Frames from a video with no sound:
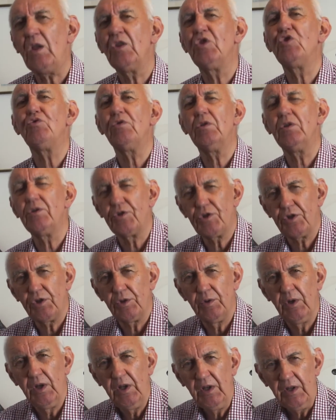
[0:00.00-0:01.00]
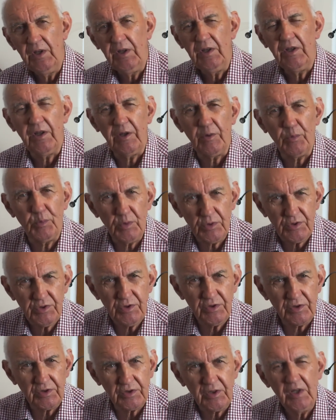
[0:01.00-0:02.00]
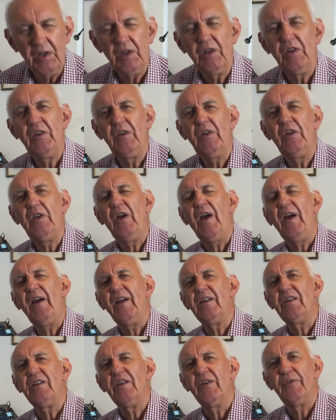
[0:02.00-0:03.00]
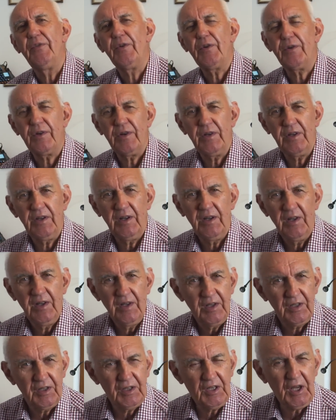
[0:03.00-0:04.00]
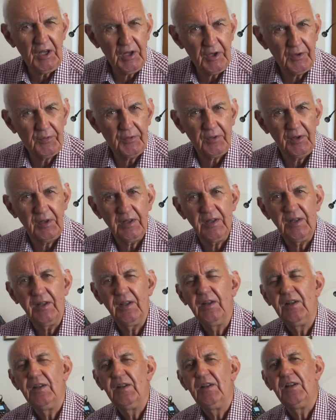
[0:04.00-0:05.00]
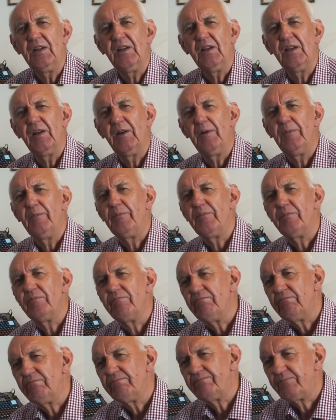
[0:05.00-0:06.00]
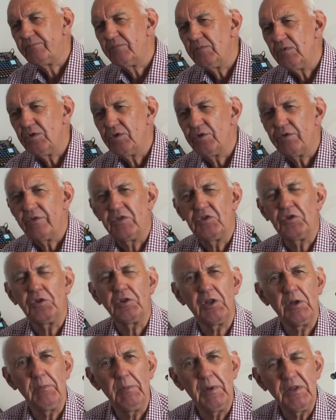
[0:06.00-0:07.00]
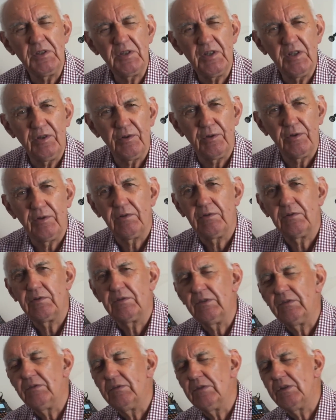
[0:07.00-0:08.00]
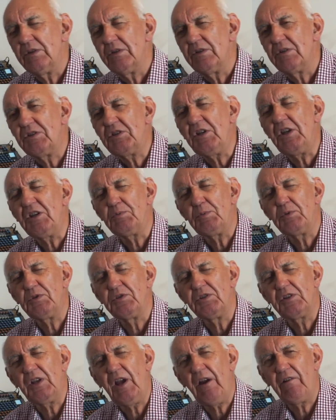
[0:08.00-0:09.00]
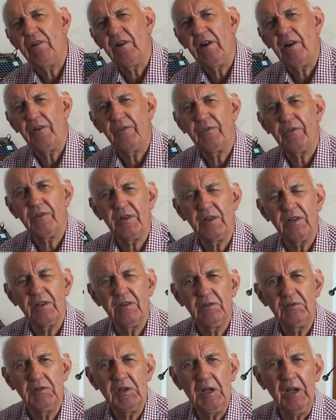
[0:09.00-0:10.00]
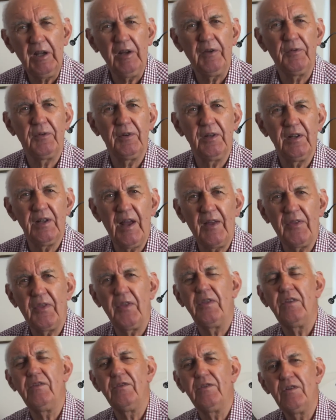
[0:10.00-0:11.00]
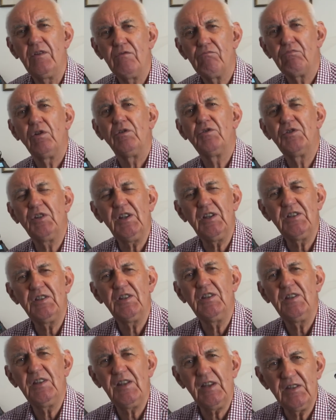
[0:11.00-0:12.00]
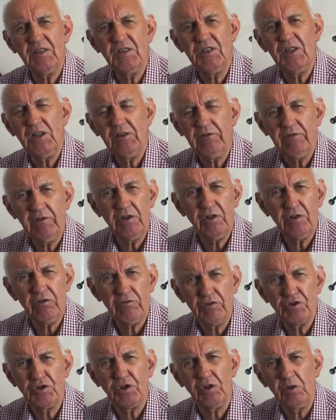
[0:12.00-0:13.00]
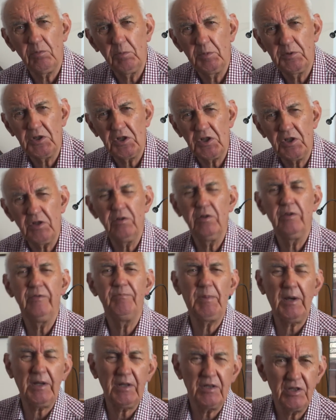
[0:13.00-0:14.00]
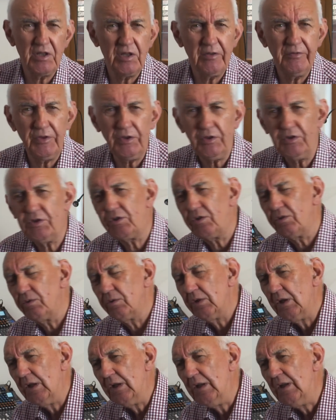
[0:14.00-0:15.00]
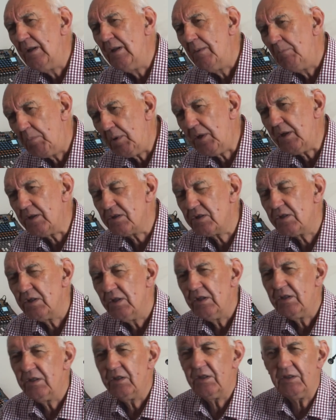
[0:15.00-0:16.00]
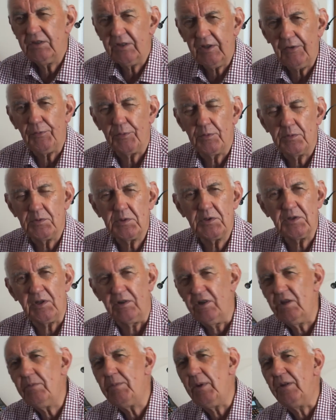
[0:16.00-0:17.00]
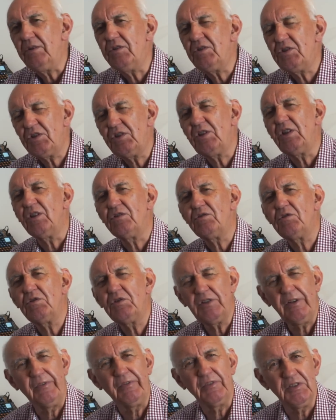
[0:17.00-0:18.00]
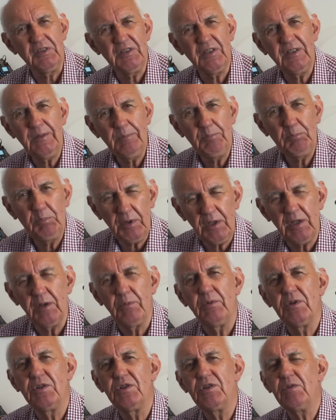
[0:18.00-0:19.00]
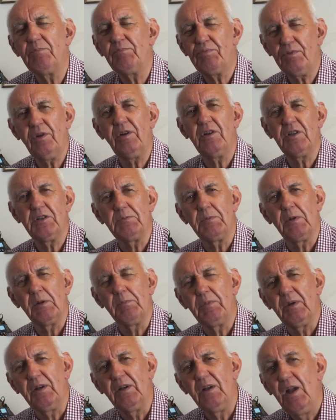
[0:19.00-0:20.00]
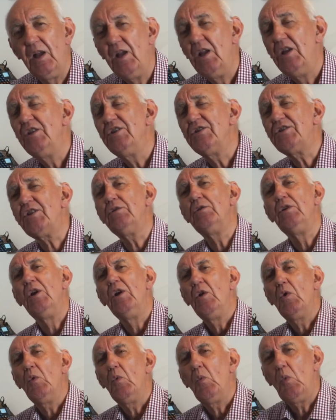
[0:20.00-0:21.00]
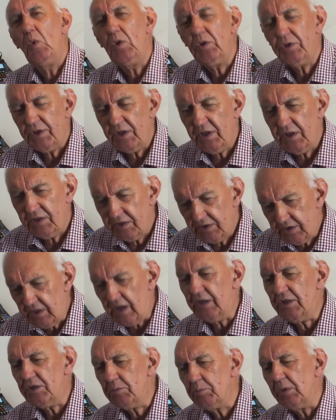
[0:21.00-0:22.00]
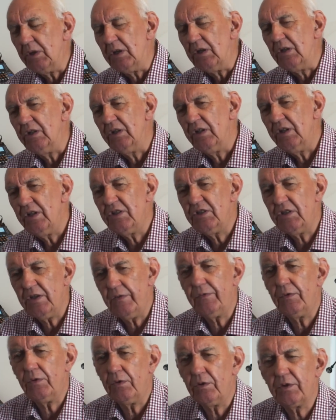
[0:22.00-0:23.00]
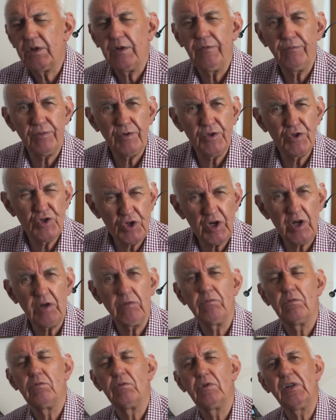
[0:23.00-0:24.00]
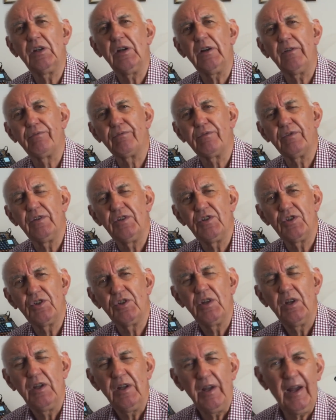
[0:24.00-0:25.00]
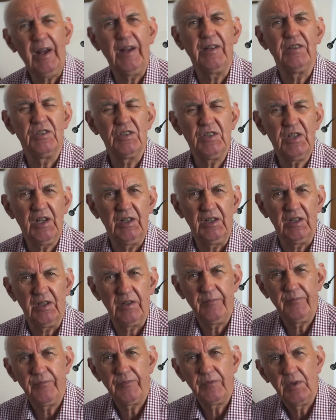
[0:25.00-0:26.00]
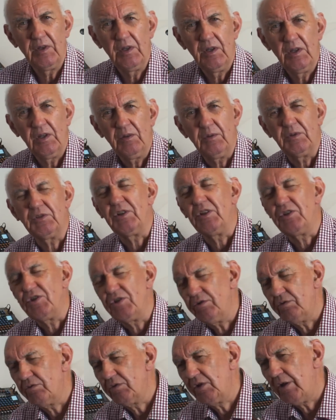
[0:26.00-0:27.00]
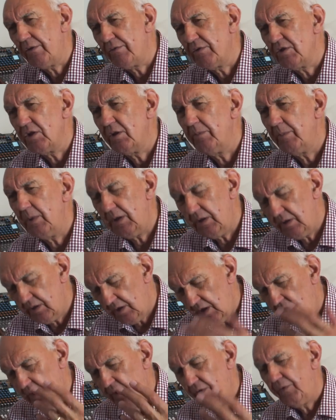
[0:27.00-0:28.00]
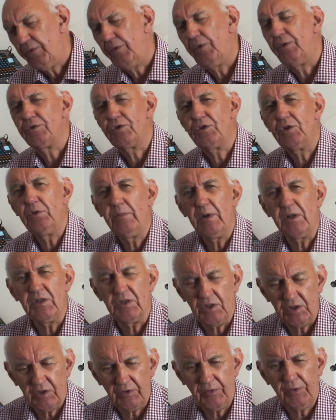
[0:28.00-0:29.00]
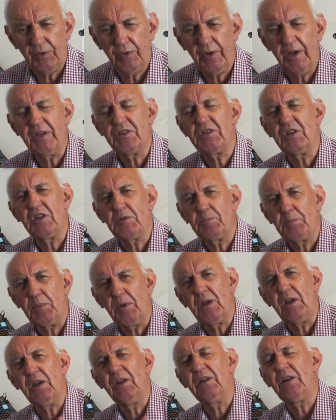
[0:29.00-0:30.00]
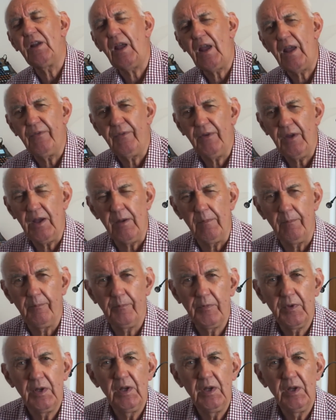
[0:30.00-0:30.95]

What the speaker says: Grant you, it wasn't a very carefully sort of documented, or the test wasn't carried out very carefully, other than rotating the antenna in the horizontal position back into the vertical. But the difference was only about 6 or 7 dB, which surprised me a bit. So what it does mean is, if you're looking for a general coverage antenna, or say general coverage, I mean for 2 meters for SSB and FM,